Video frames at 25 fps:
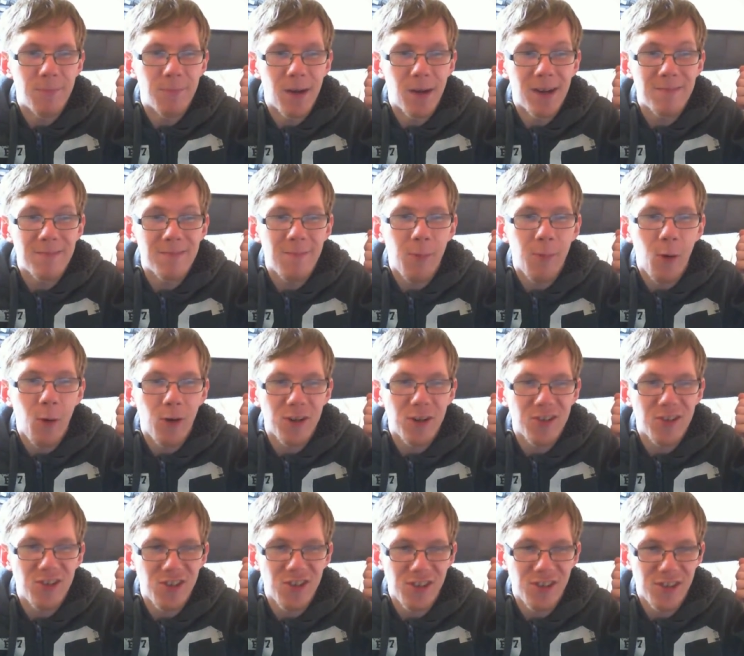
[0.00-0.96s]

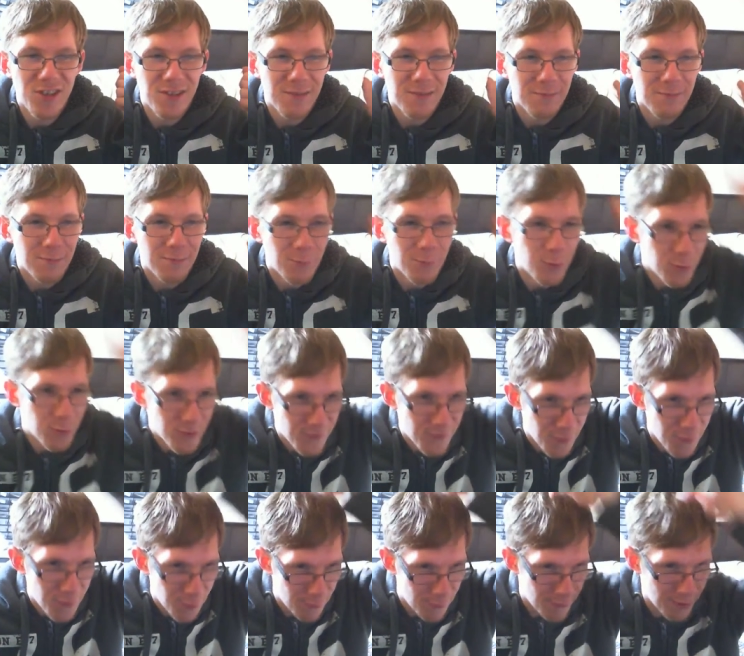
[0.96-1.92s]
Apologies. Puts
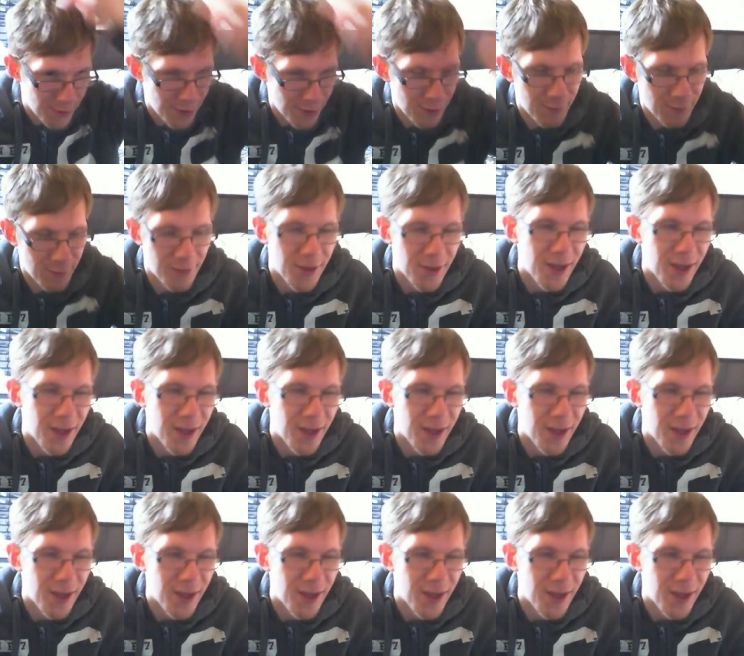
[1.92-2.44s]
phone down.